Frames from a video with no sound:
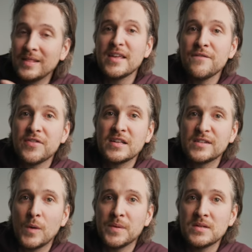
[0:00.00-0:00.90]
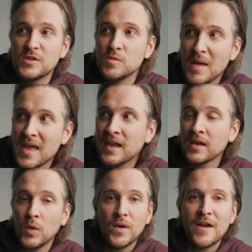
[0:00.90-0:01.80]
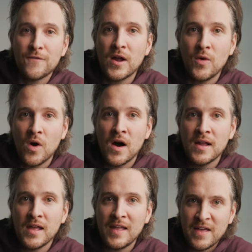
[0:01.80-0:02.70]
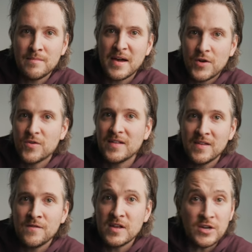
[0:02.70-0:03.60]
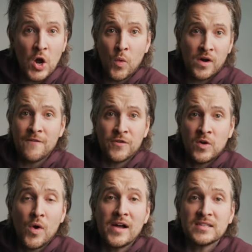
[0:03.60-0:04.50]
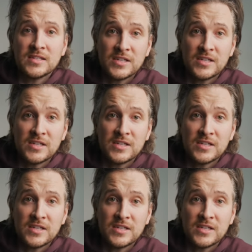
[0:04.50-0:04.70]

leave things open to make whatever I want and let my creativity go wherever it wants to